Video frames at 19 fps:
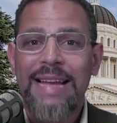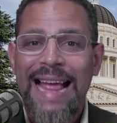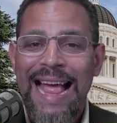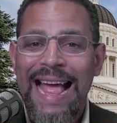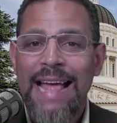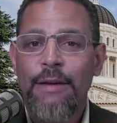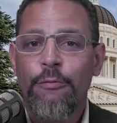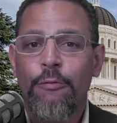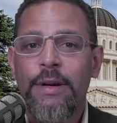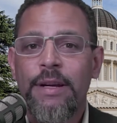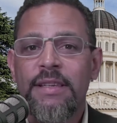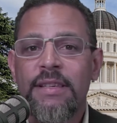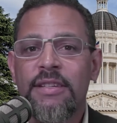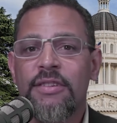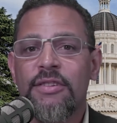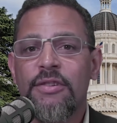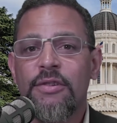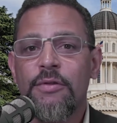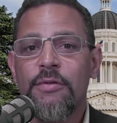at-risk
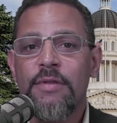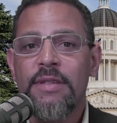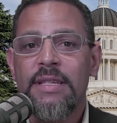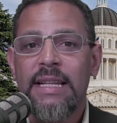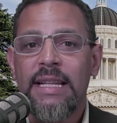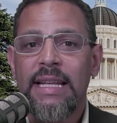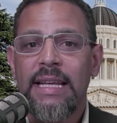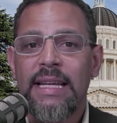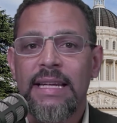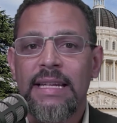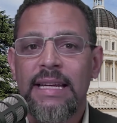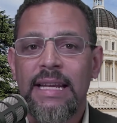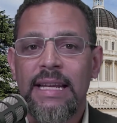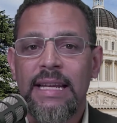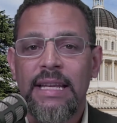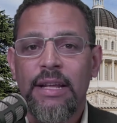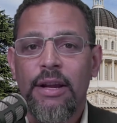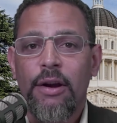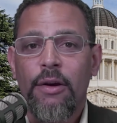students
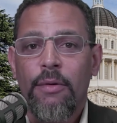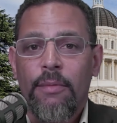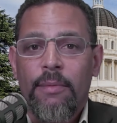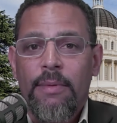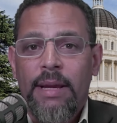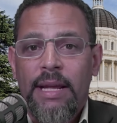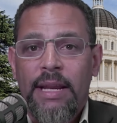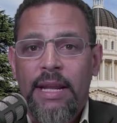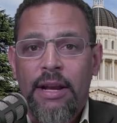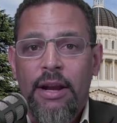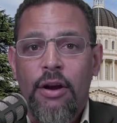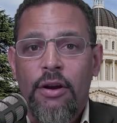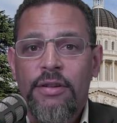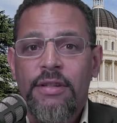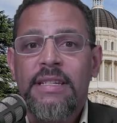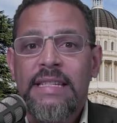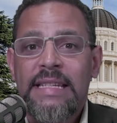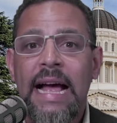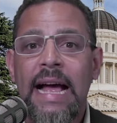in our
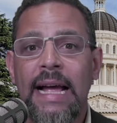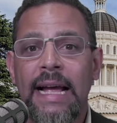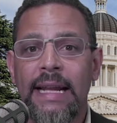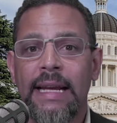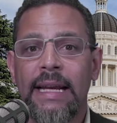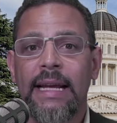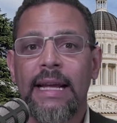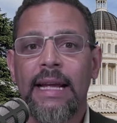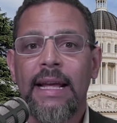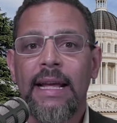society.